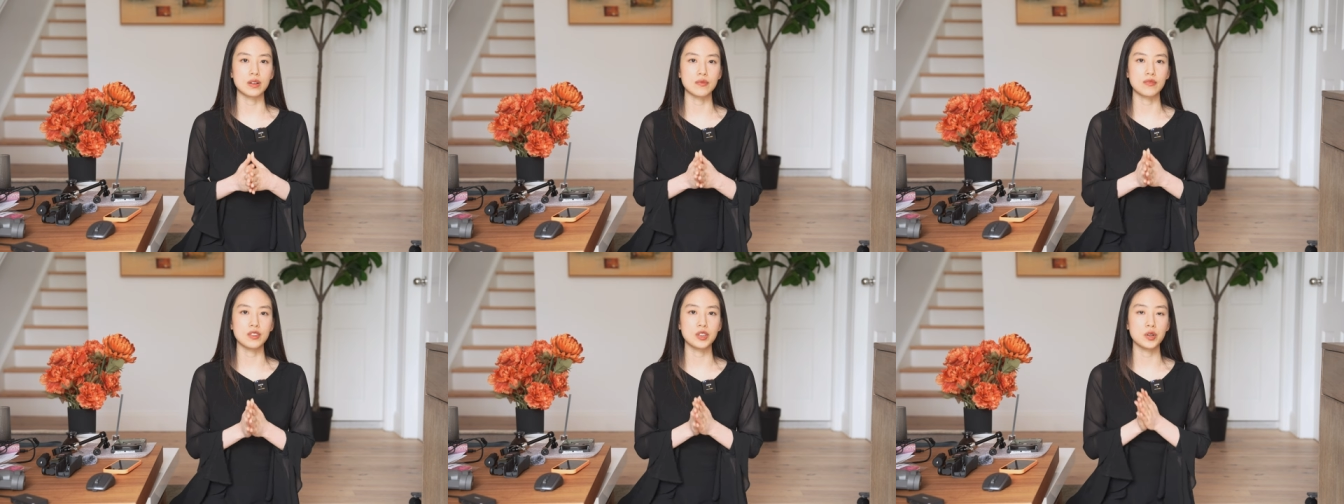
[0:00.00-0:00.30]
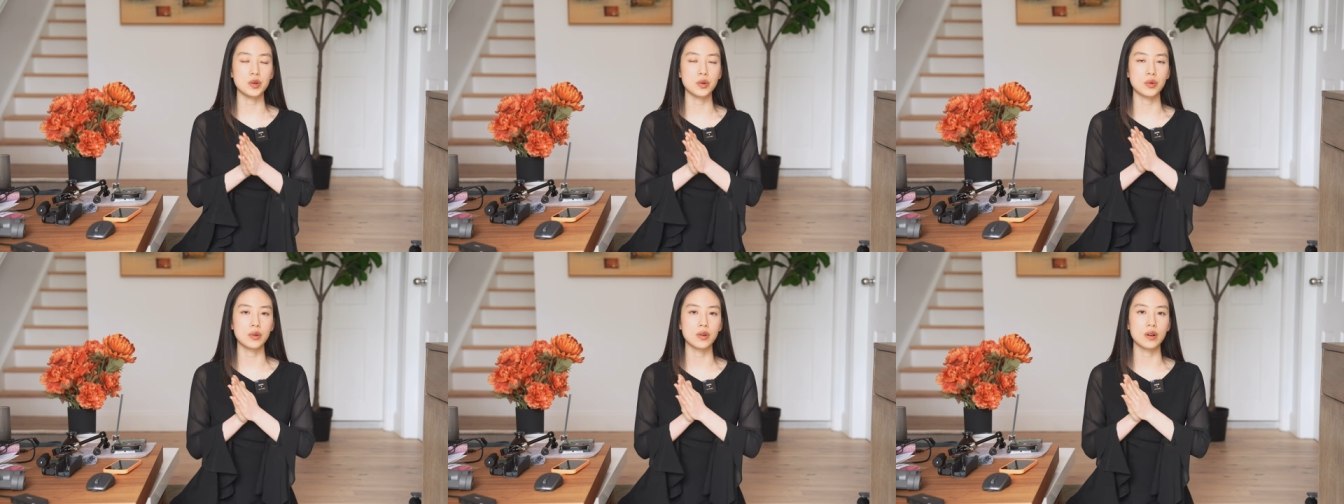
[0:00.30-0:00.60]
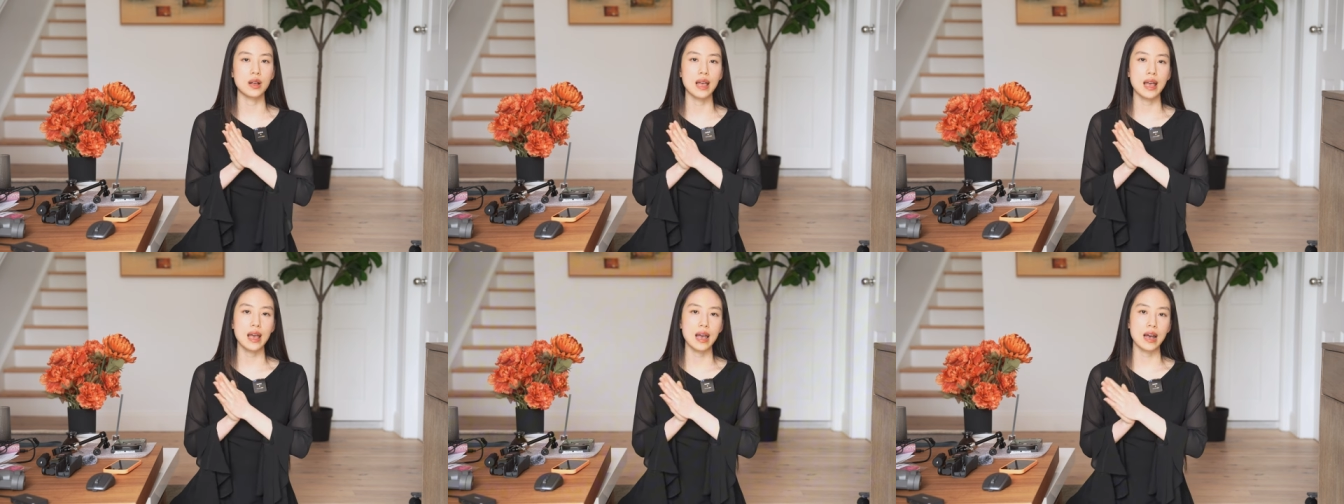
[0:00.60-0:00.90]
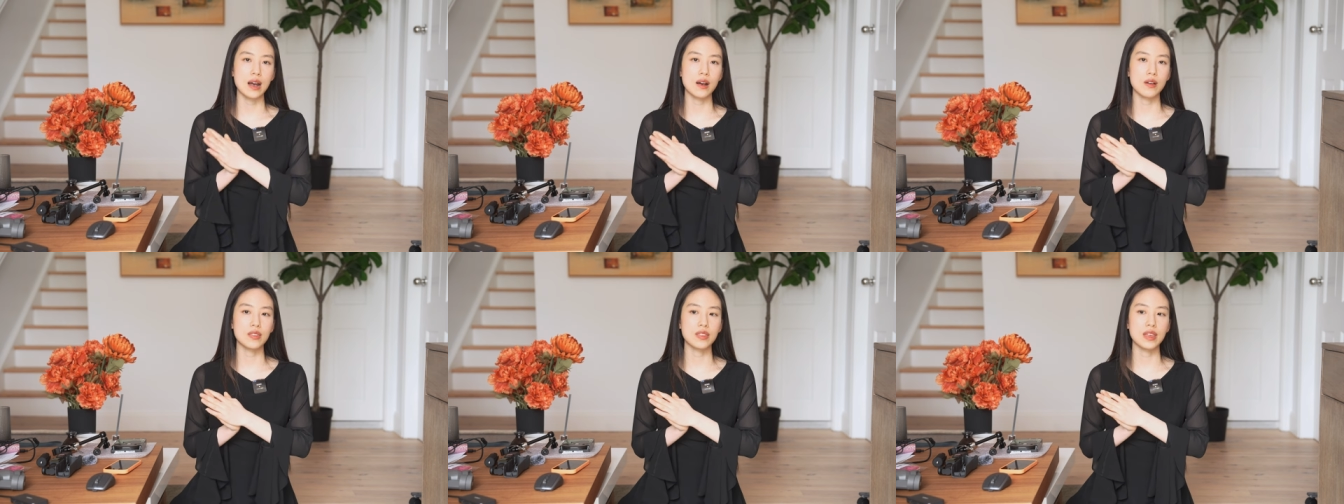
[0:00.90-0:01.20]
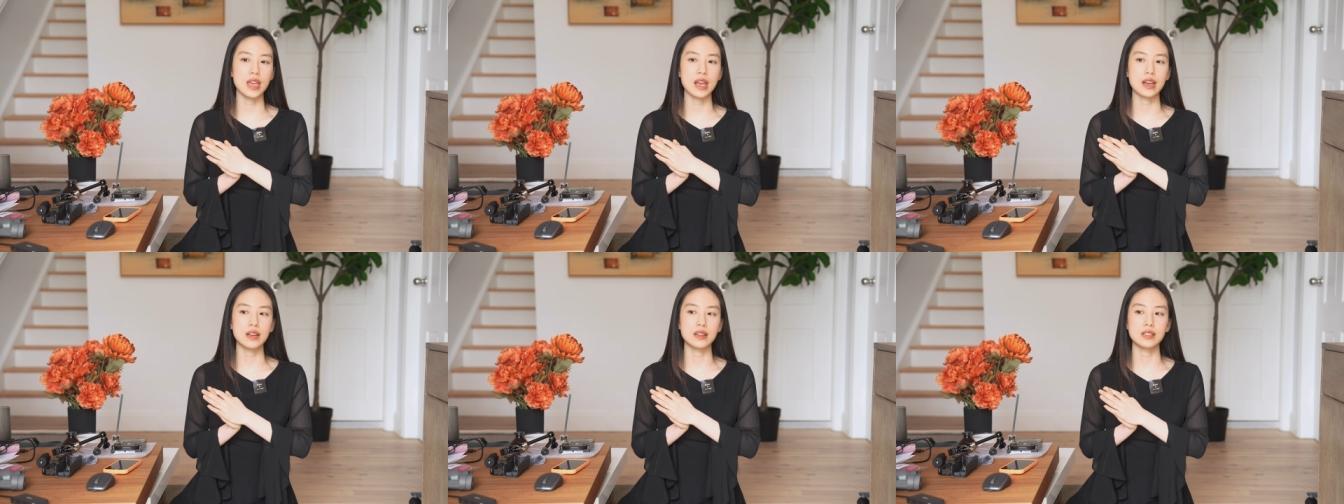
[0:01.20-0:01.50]
video out
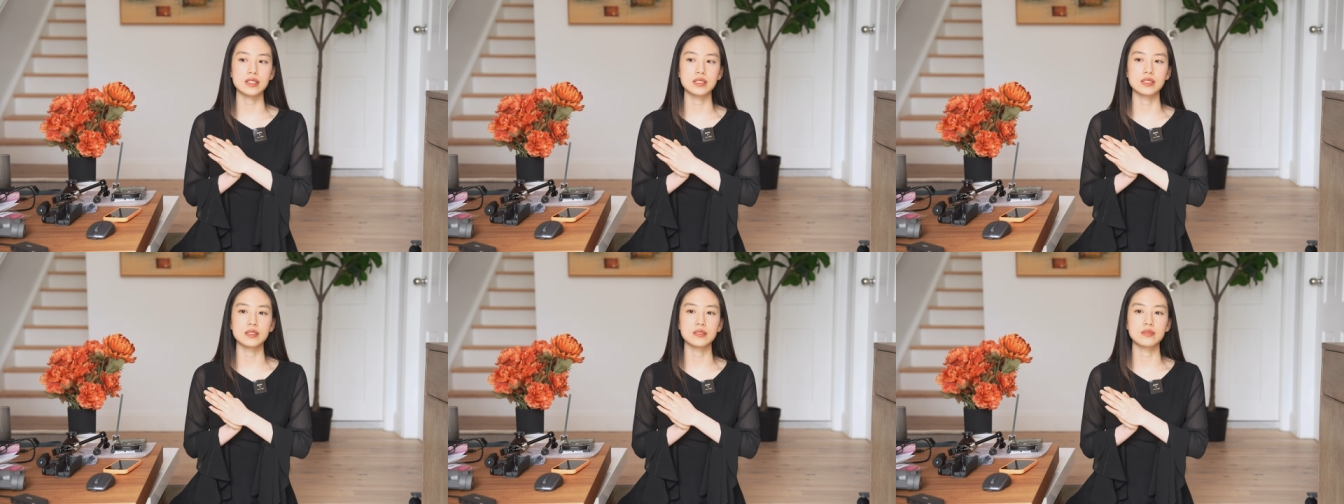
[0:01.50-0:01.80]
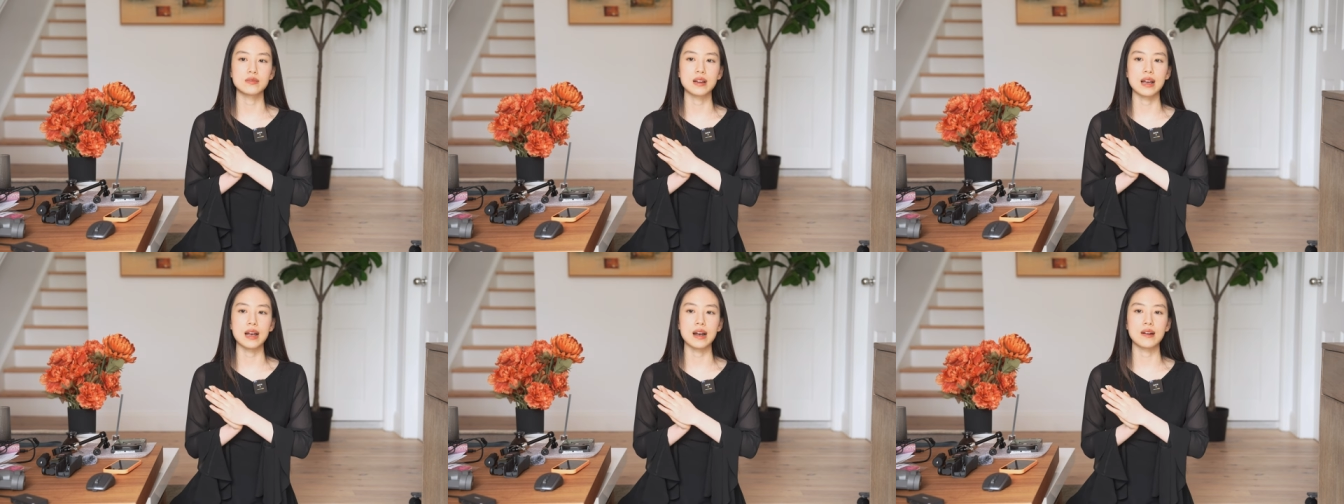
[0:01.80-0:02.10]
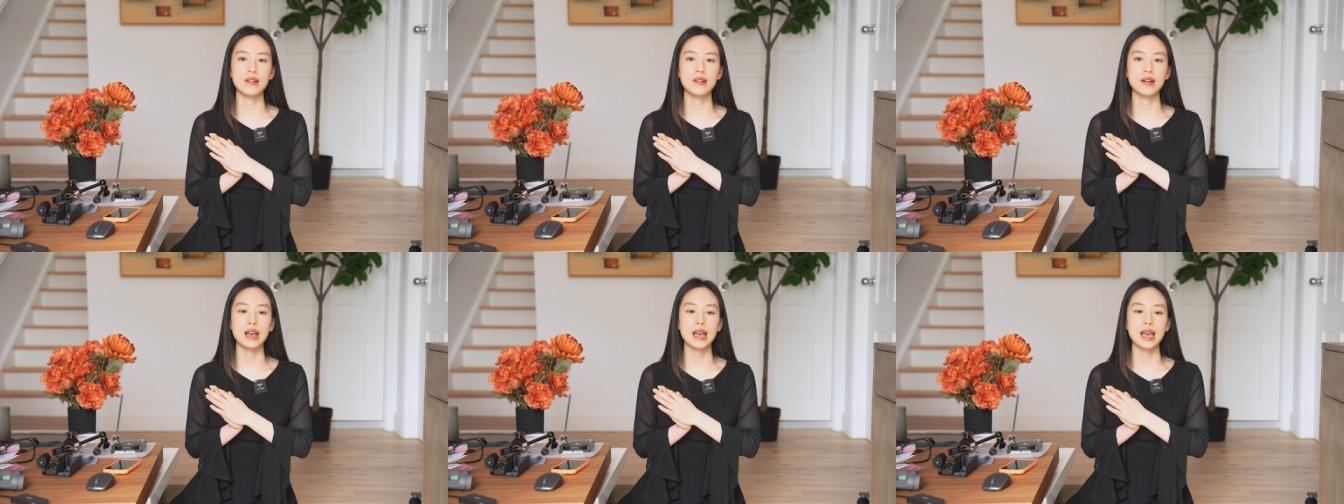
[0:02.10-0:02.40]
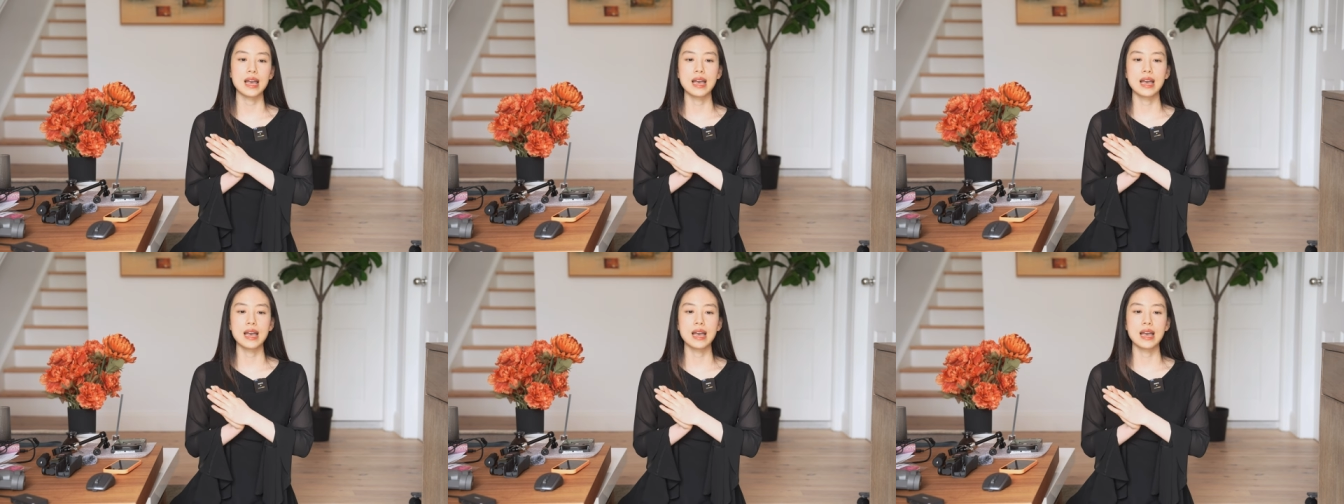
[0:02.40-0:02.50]
there is around